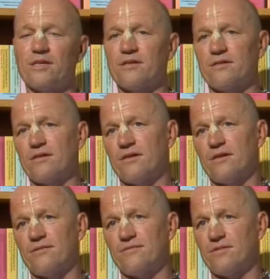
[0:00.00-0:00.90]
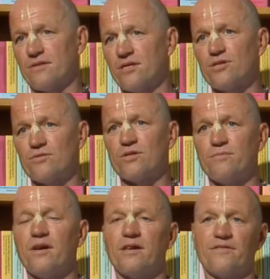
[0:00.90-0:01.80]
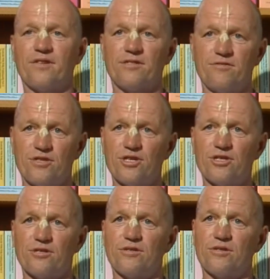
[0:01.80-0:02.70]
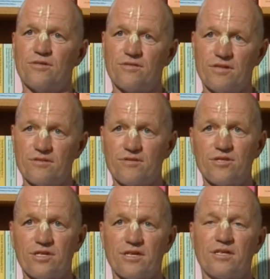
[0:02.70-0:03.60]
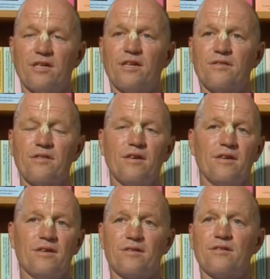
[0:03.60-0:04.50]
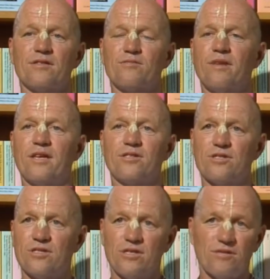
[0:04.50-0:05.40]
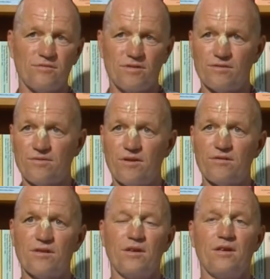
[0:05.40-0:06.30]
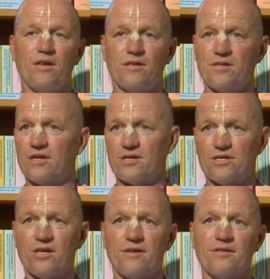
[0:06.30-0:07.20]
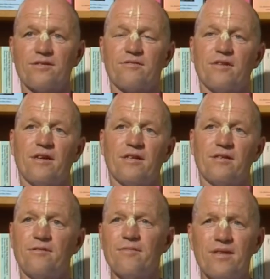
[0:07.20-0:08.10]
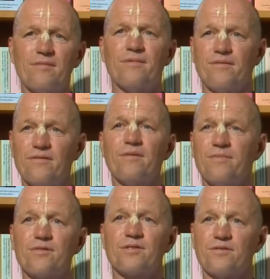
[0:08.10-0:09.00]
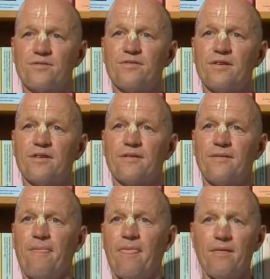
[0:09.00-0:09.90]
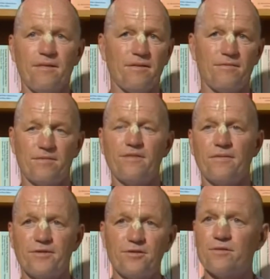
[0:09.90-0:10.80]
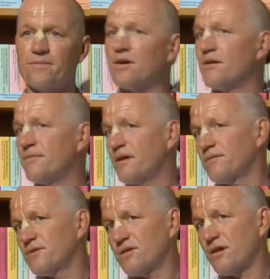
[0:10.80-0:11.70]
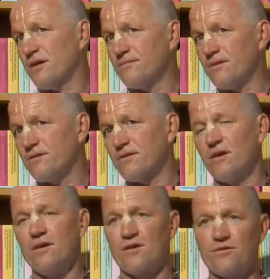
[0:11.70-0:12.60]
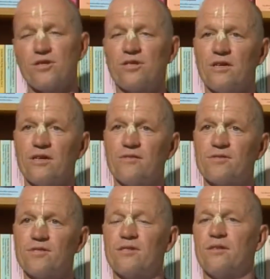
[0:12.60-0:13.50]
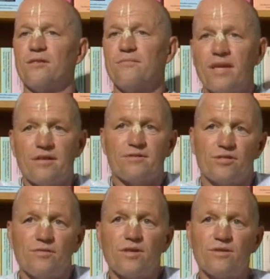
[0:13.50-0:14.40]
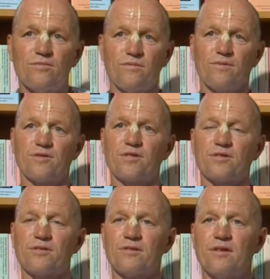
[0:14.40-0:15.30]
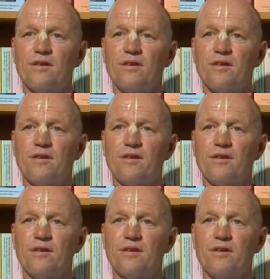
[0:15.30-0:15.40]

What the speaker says: that this was part of our tradition, that Lord Jagannath in all his majesty would go out and take a chariot ride. And it made a very personal thing. Whenever Srila Prabhupada would talk about Krishna, it made it so much more personal.